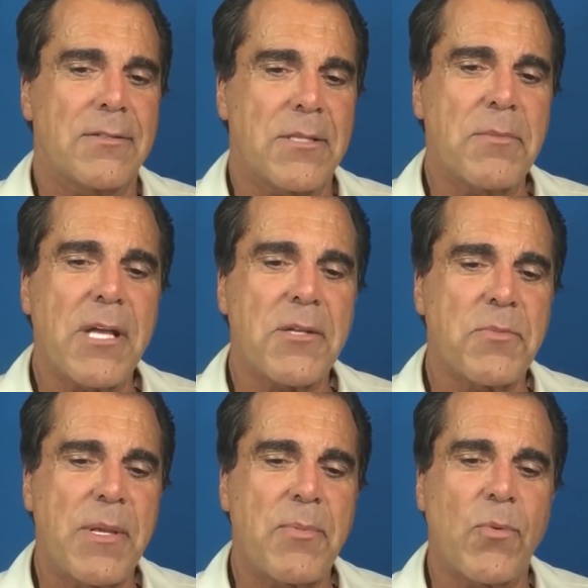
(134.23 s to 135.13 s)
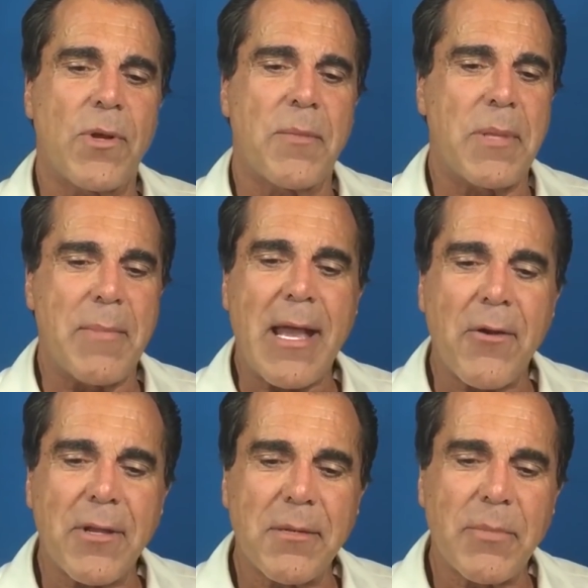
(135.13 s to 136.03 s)
Sometimes people want to be
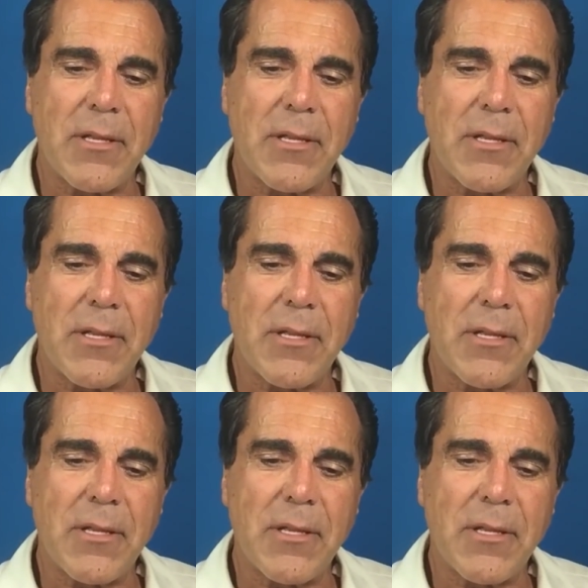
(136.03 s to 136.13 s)
married